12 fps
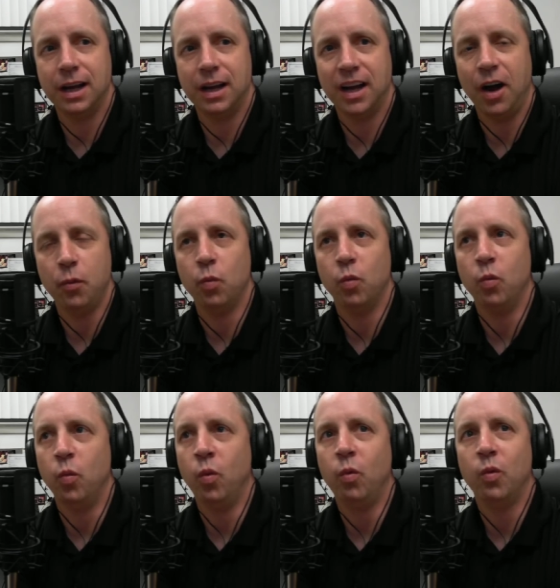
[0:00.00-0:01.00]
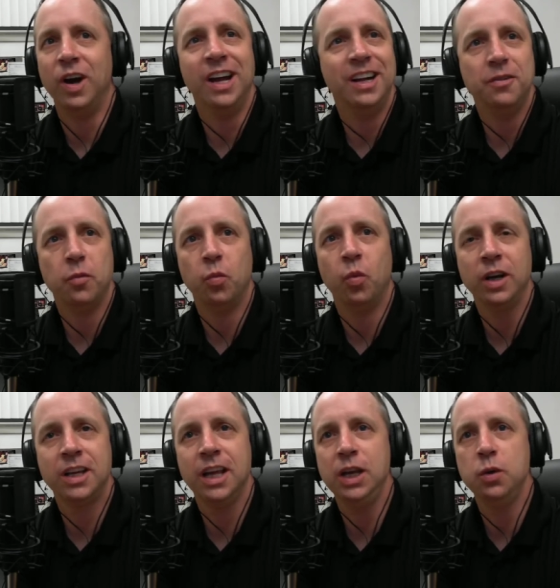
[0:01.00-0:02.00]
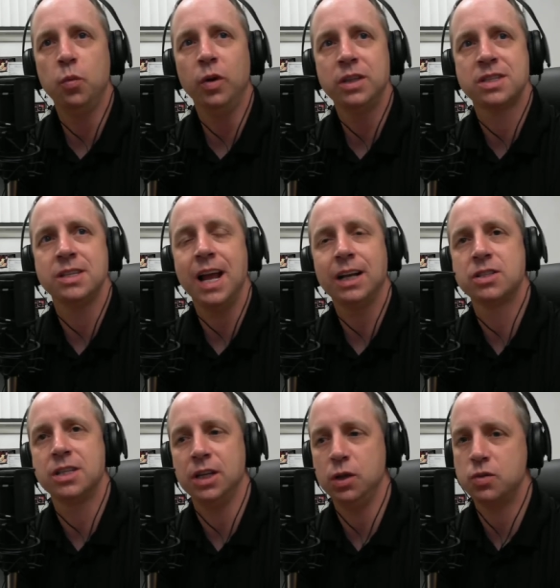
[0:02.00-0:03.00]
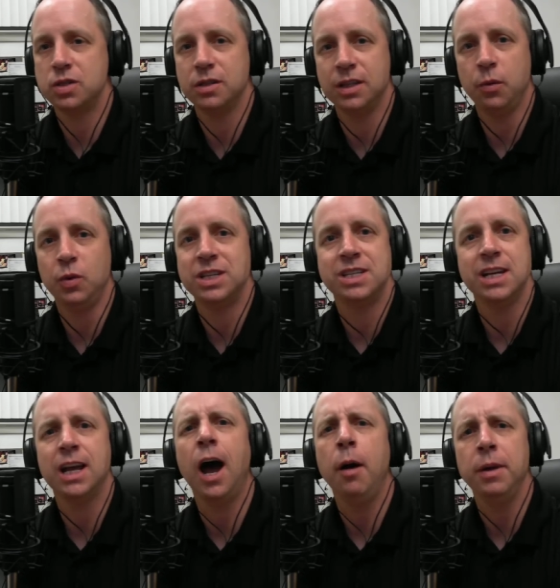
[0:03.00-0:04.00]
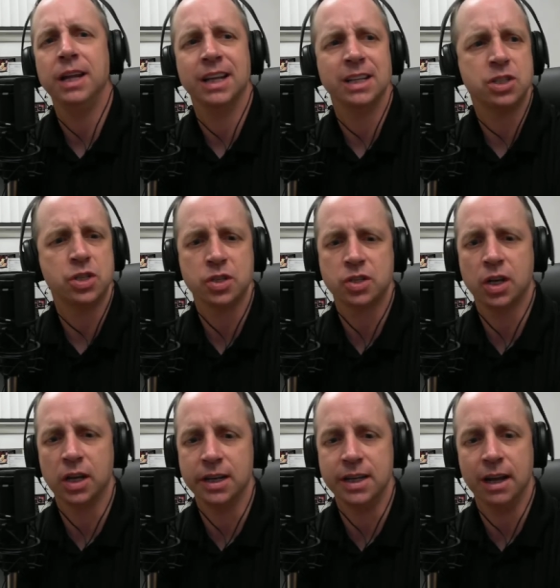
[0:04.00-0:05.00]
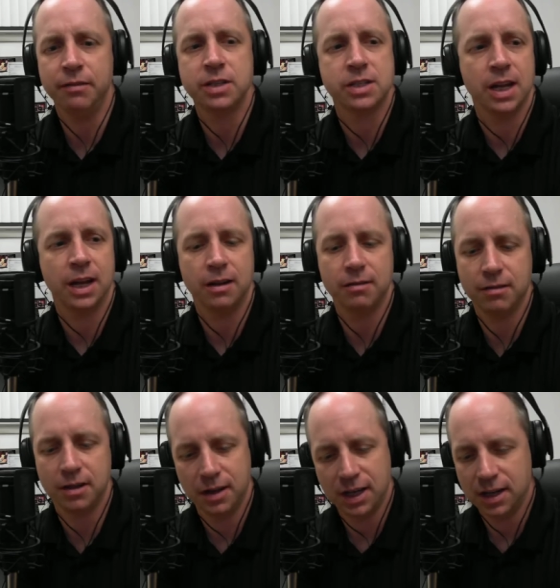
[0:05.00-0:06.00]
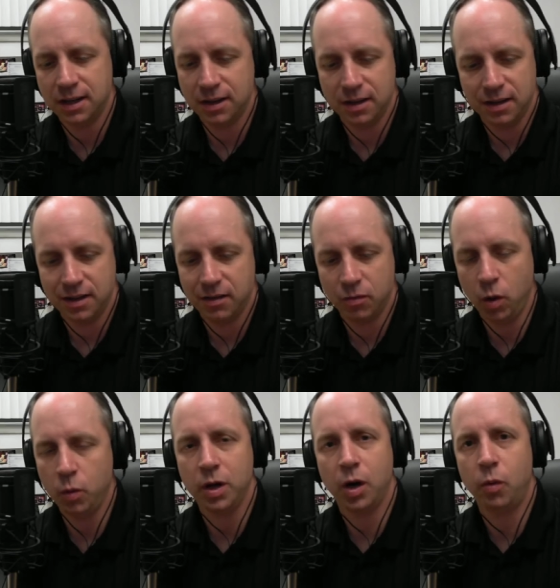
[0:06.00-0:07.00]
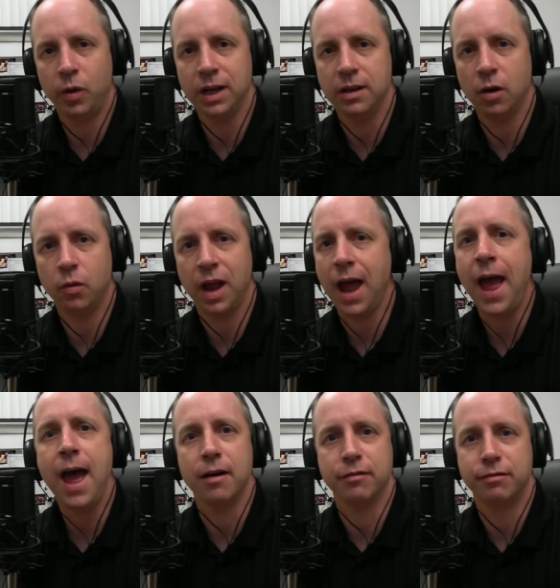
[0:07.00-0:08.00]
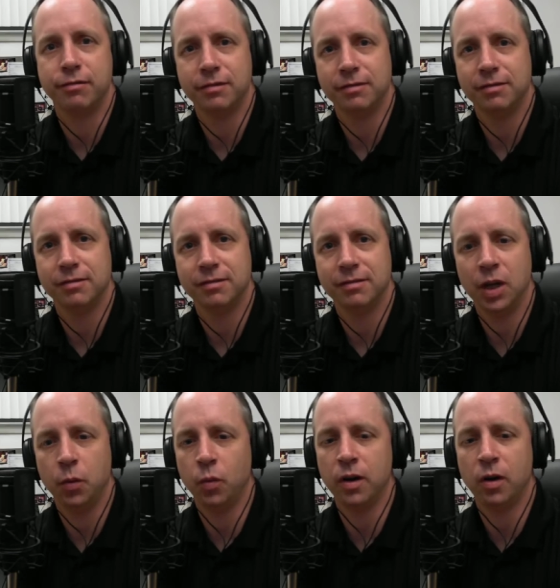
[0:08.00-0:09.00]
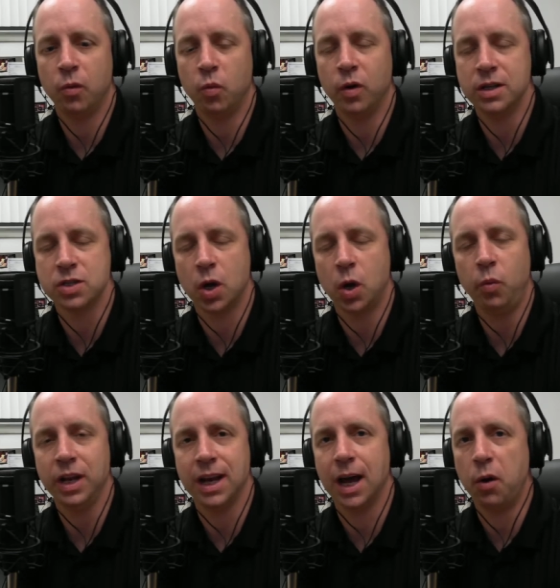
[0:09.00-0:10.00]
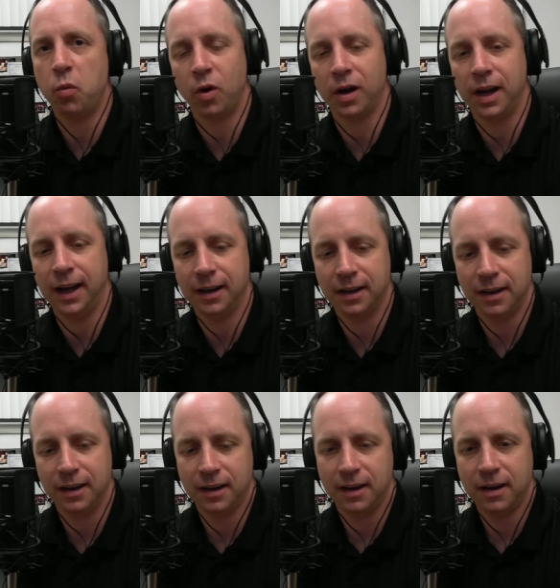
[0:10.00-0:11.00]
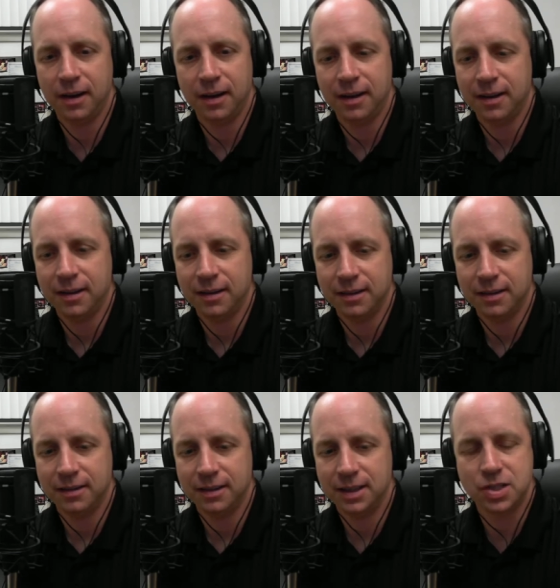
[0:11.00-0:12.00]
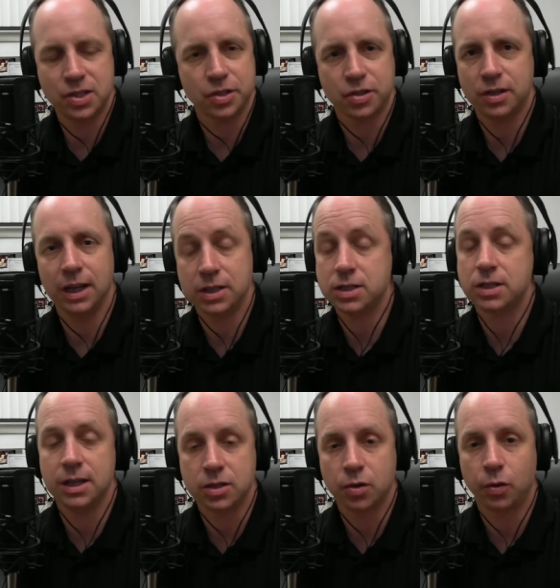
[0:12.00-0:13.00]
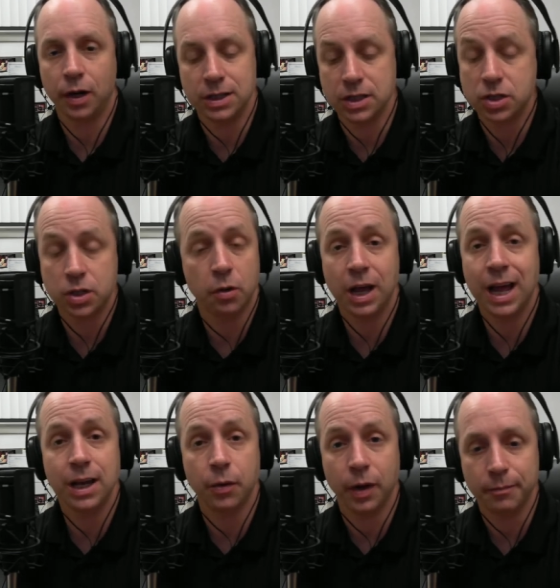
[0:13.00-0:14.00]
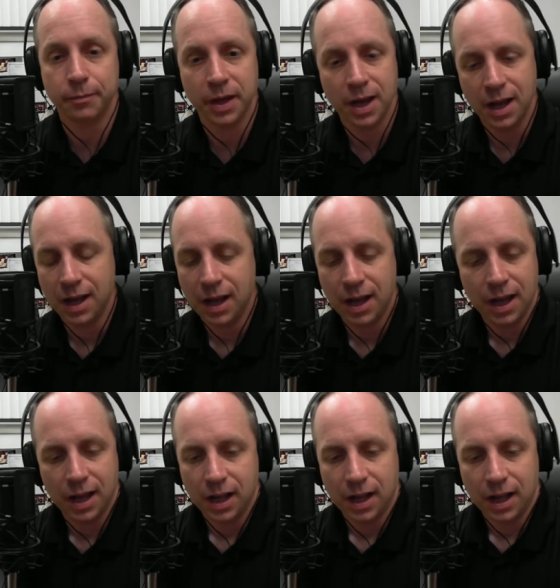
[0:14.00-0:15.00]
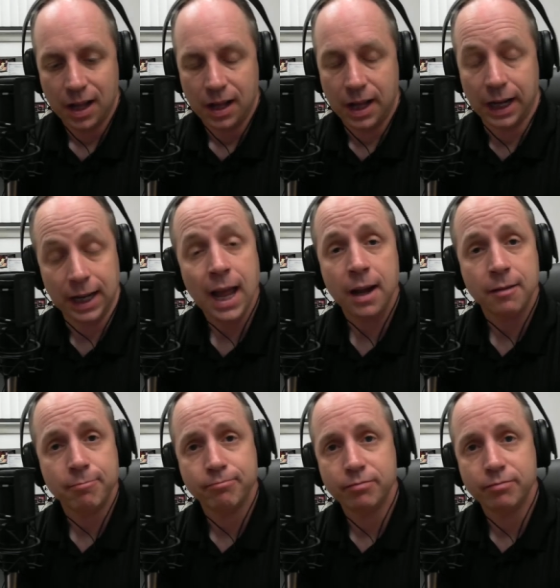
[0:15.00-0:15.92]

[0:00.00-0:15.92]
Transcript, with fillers: how, well, what can you, what's next that you, that we see coming that's just going to devastate what we already don't have and what, what is already not working? It's just, it's, it's crazy. So anyway, again,